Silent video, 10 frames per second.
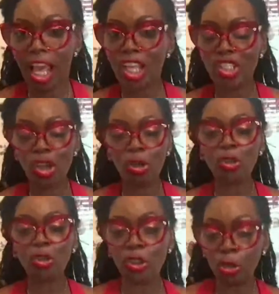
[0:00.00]
And so
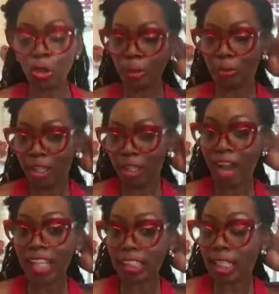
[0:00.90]
you should be able to
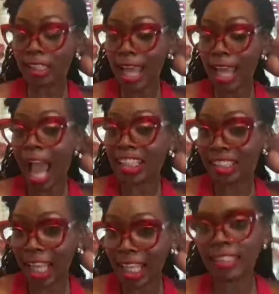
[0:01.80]
find it under that. I
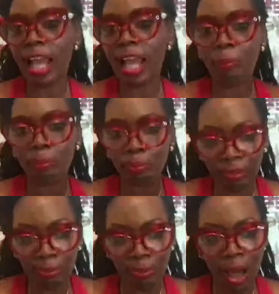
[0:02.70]
just now
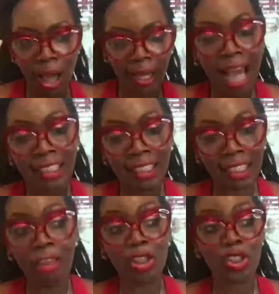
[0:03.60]
got it
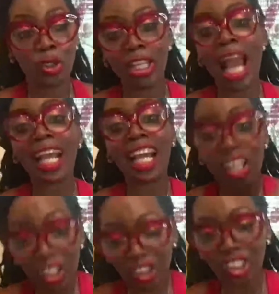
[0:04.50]
together so that I
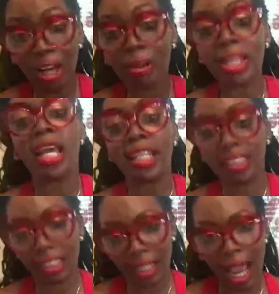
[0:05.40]
could share it
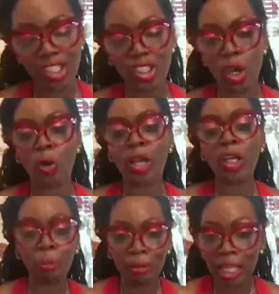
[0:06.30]
tonight. So
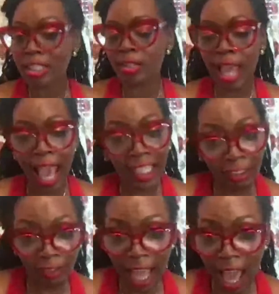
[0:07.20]
it's
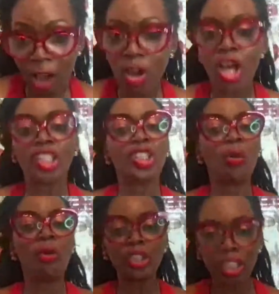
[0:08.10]
active now. So
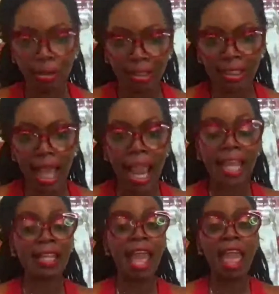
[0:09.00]
we'll share it
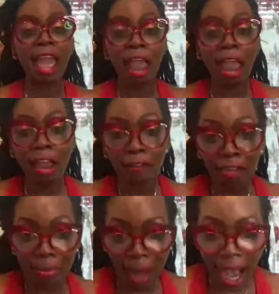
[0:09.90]
tonight, and
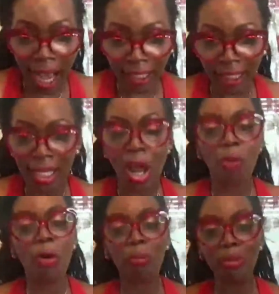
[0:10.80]
everybody
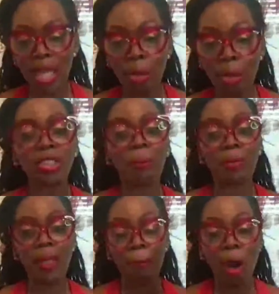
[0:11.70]
will be able to
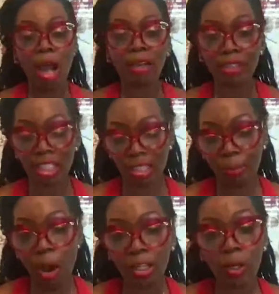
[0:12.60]
be a part of it. That's a
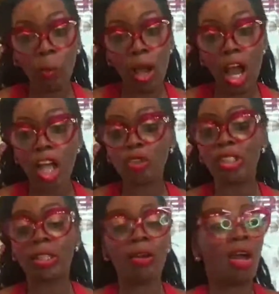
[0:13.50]
part of the
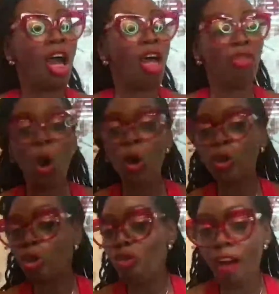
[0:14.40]
100.
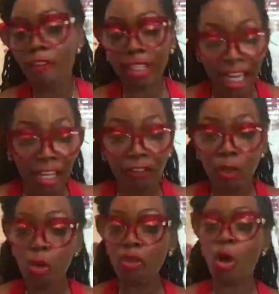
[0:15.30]
Those who've already
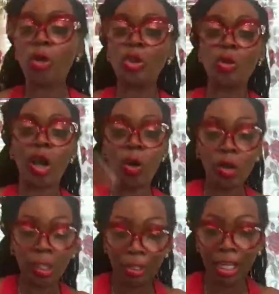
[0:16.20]
interviewed, those who are
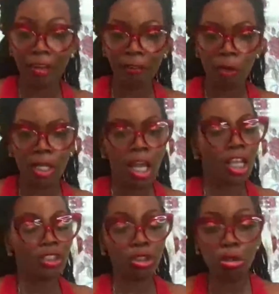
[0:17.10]
going to be interviewing.
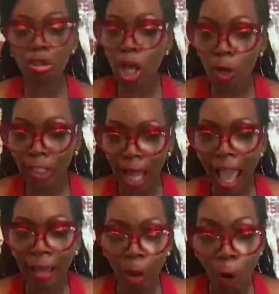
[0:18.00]
Do you know that
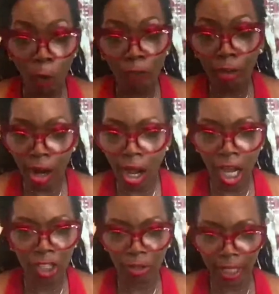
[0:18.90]
I am over
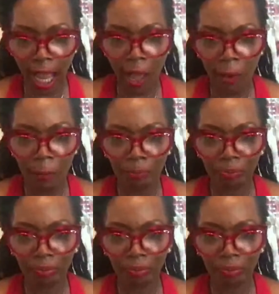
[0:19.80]
100 now?